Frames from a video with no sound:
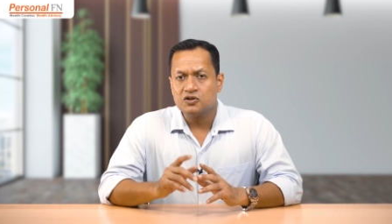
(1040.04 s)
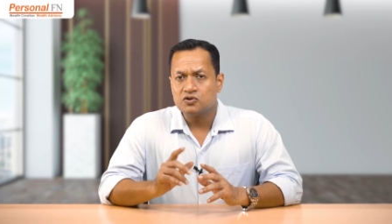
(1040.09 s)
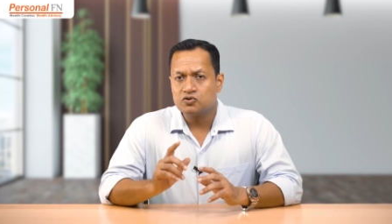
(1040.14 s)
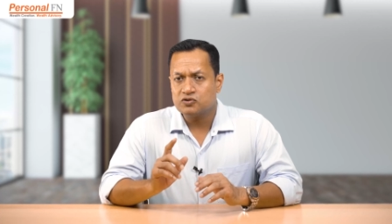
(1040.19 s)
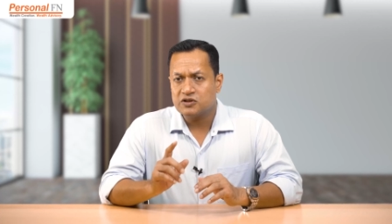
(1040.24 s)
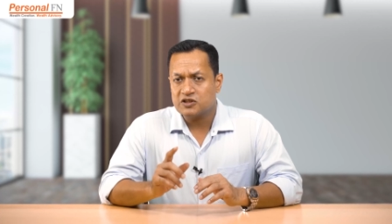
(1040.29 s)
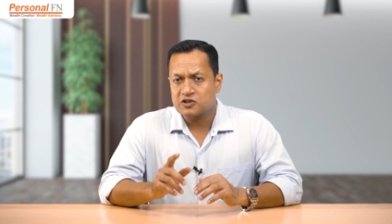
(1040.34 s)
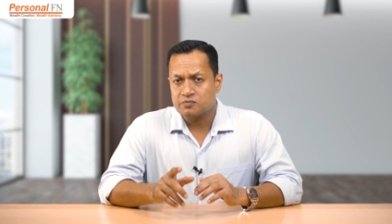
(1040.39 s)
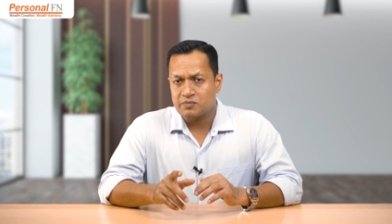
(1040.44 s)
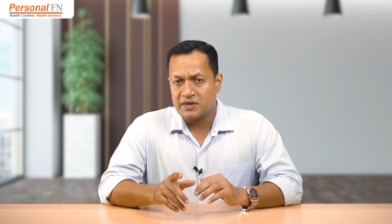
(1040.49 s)

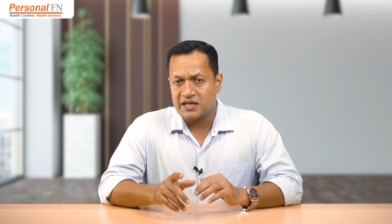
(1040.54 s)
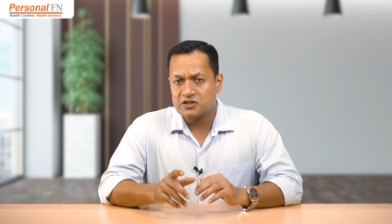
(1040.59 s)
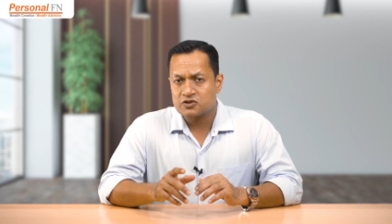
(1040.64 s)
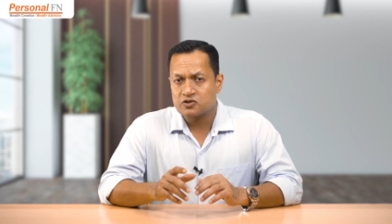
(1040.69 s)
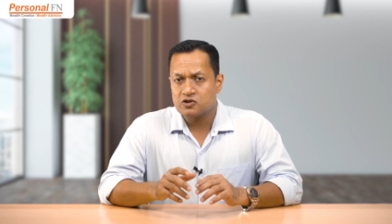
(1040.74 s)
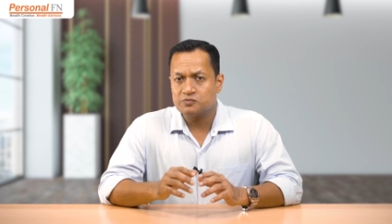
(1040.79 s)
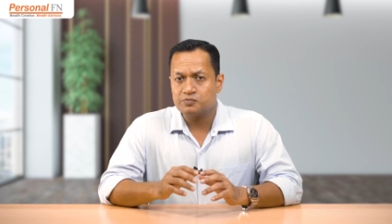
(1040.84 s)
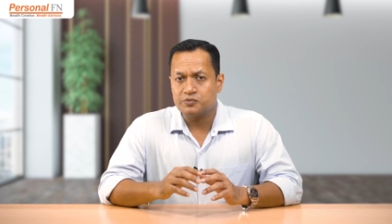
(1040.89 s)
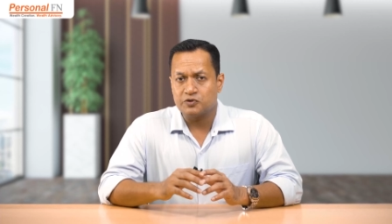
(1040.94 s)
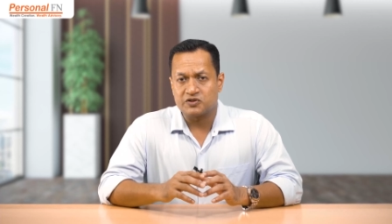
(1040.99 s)
Through the SMART
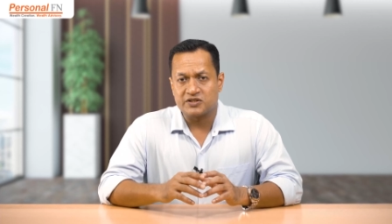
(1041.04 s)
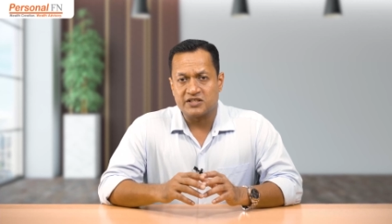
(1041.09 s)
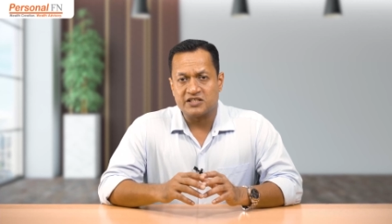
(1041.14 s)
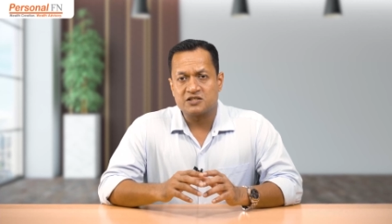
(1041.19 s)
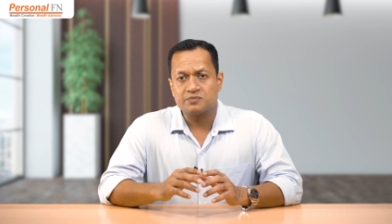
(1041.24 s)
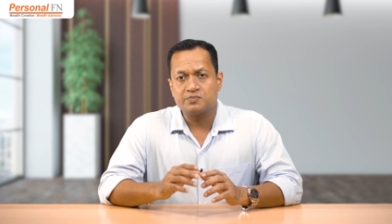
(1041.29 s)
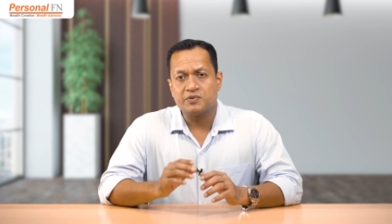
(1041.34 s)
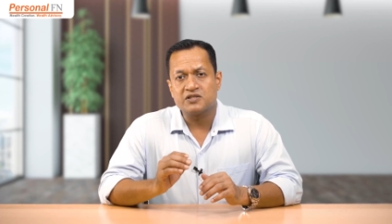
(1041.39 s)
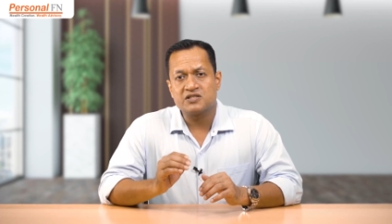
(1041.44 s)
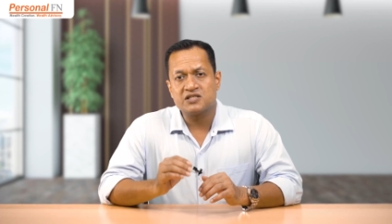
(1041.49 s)
Score
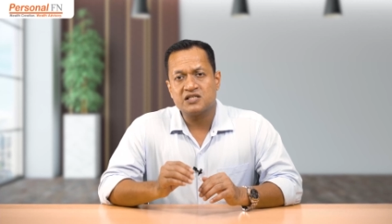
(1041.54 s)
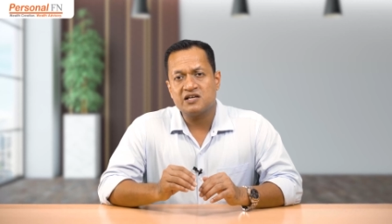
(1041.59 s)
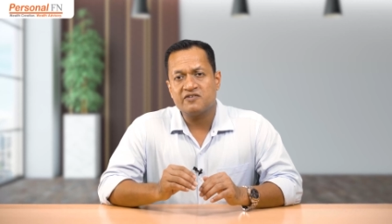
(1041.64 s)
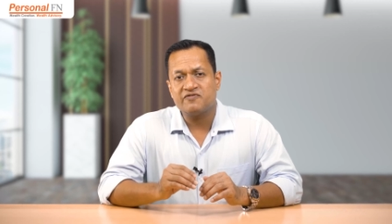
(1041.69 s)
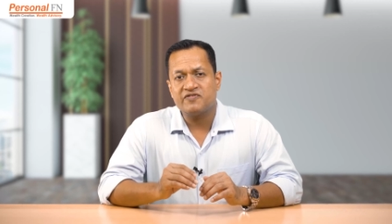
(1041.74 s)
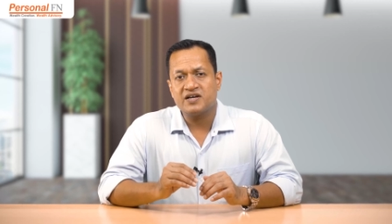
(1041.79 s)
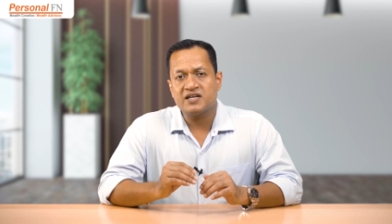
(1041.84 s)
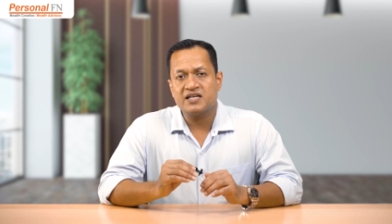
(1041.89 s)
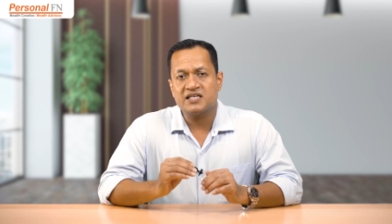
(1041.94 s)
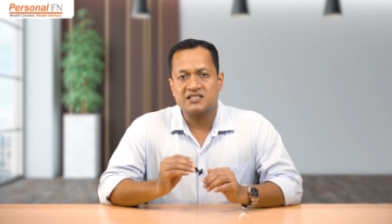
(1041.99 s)
process,
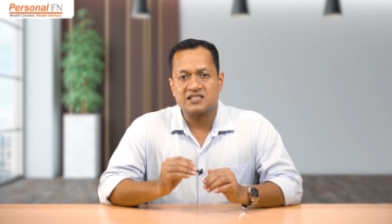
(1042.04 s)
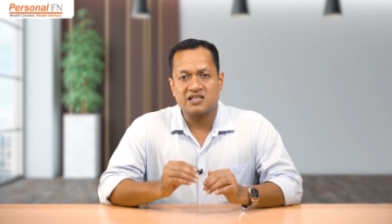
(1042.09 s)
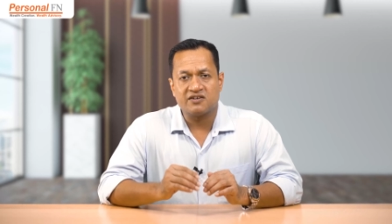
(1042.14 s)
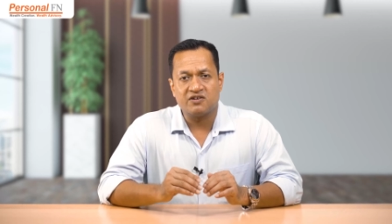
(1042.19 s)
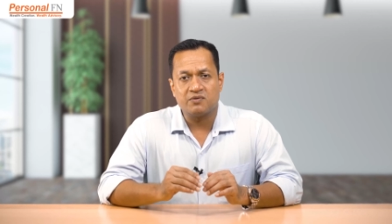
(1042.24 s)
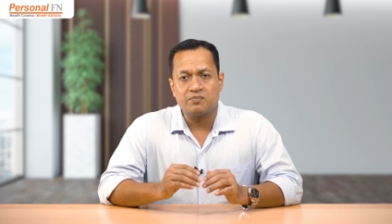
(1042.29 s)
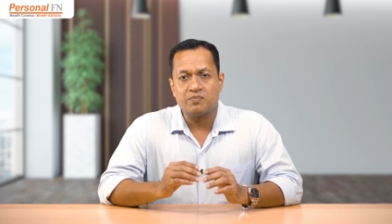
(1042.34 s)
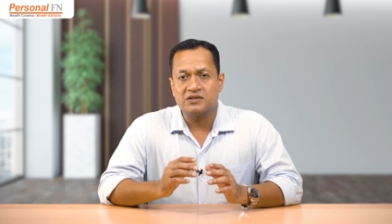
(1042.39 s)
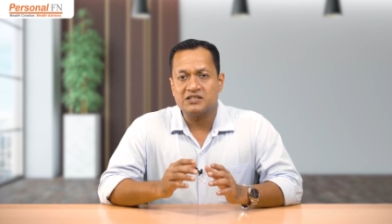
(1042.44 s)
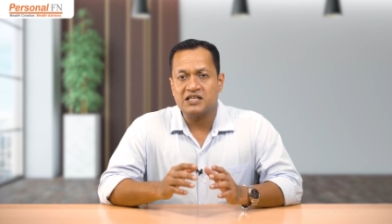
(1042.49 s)
PersonalFN has
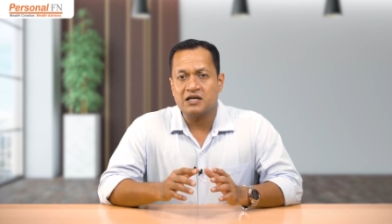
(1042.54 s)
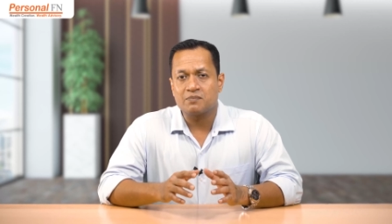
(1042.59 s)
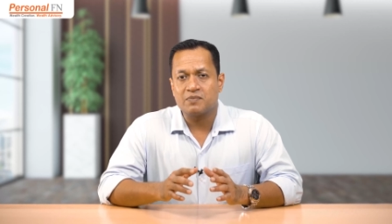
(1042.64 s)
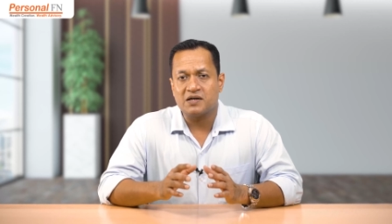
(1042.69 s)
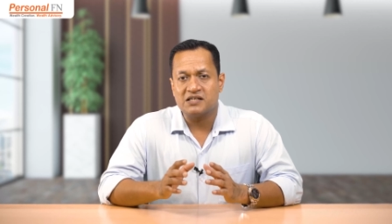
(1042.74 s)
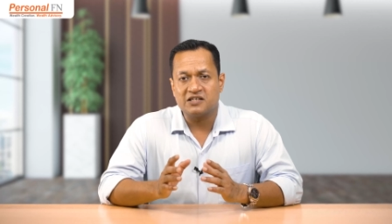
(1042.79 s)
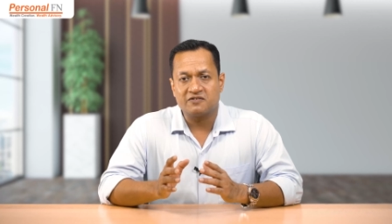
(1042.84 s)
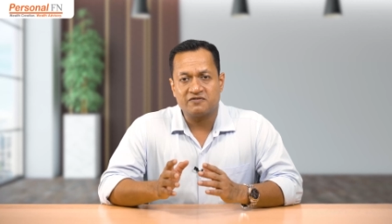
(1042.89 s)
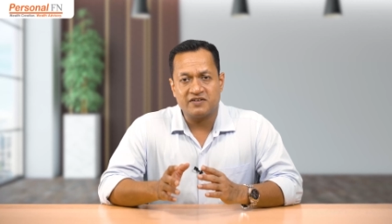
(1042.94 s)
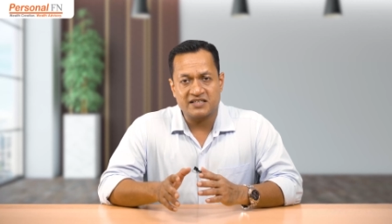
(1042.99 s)
given Parag
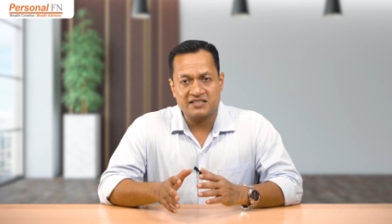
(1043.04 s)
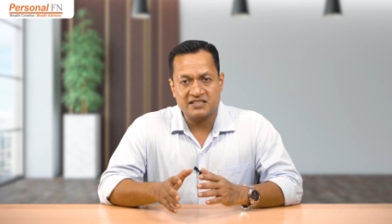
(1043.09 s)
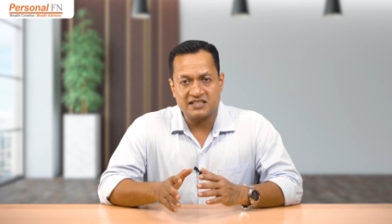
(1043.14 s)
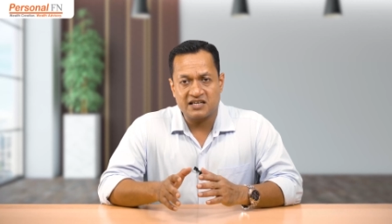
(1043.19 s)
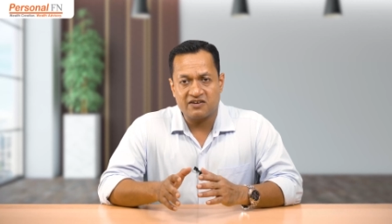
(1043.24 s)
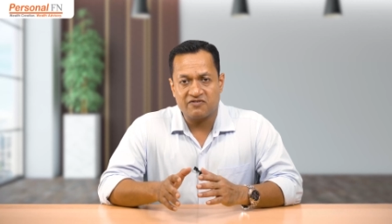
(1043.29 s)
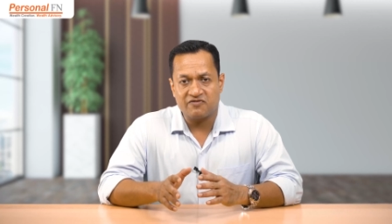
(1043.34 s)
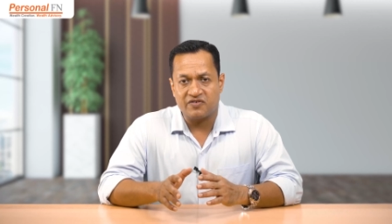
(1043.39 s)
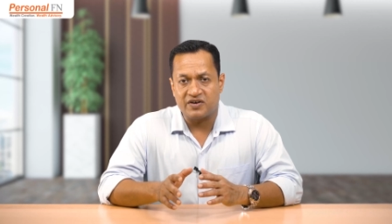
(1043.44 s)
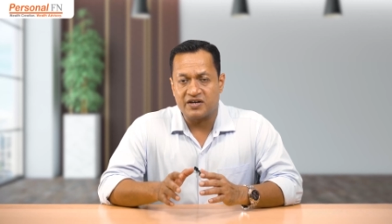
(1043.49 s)
Parikh
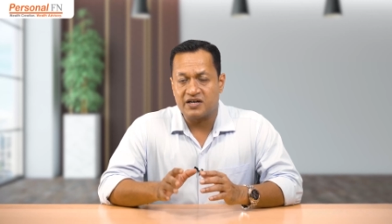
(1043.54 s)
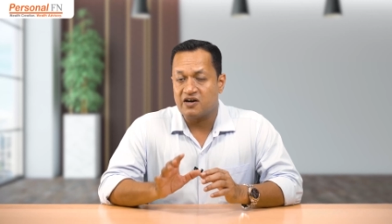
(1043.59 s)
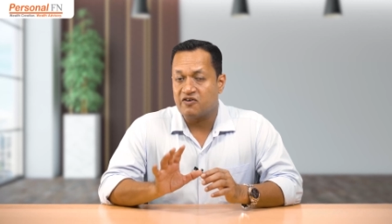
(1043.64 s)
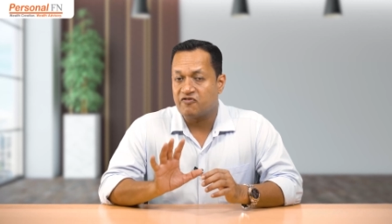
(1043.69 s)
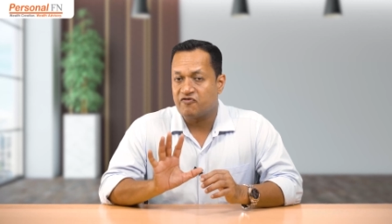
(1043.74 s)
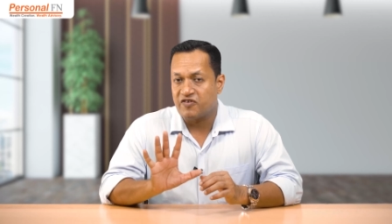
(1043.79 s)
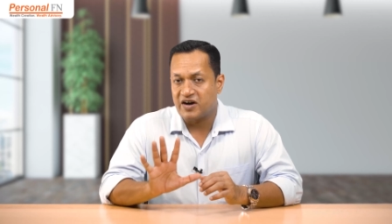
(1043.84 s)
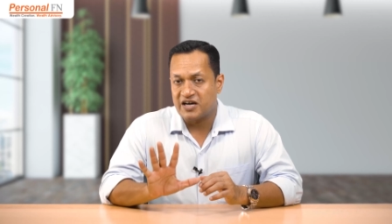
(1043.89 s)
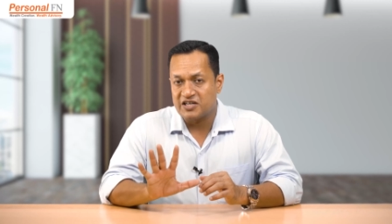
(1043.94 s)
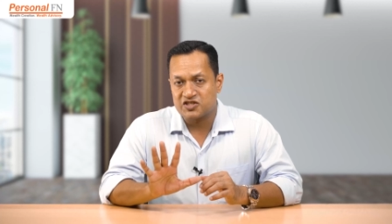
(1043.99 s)
FlexiCap Fund a
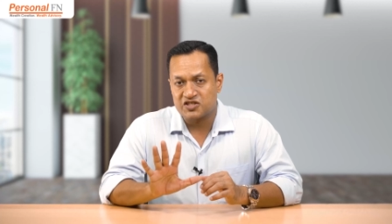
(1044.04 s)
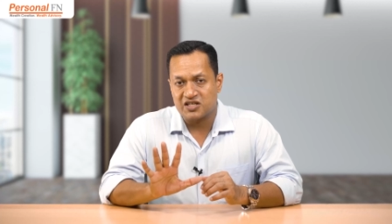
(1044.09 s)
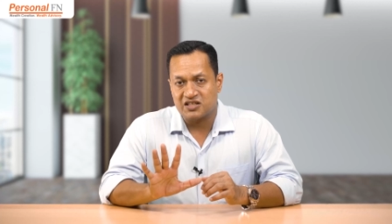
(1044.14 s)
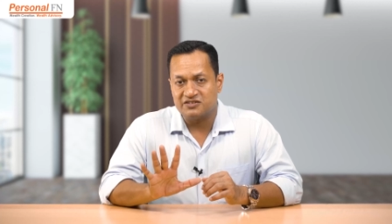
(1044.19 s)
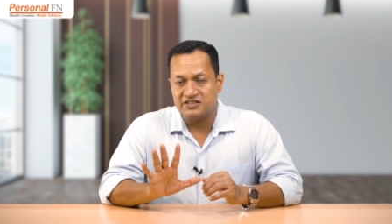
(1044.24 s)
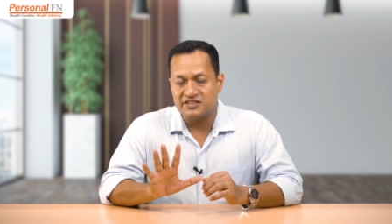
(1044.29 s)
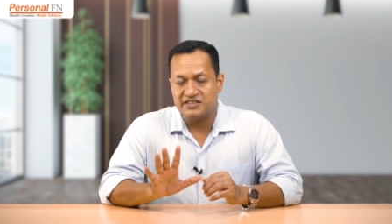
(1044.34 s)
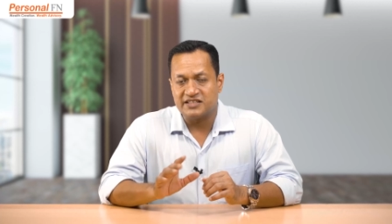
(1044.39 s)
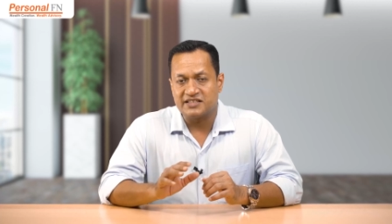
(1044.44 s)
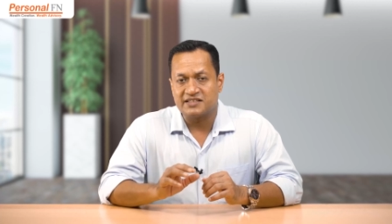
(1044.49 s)
5-star
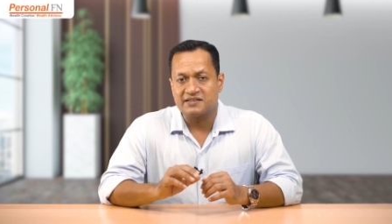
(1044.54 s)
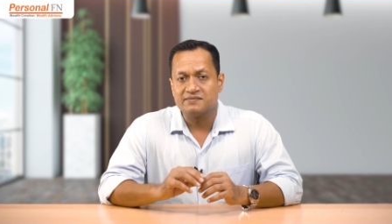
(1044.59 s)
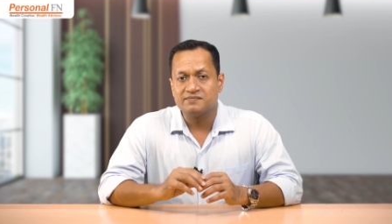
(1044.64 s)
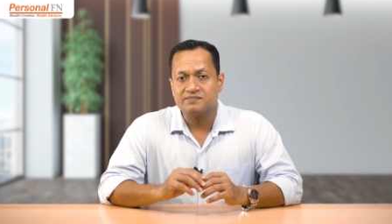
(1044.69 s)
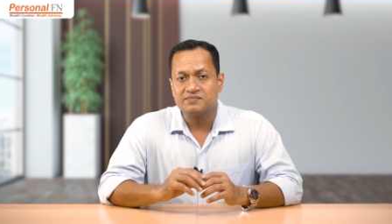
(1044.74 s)
rating.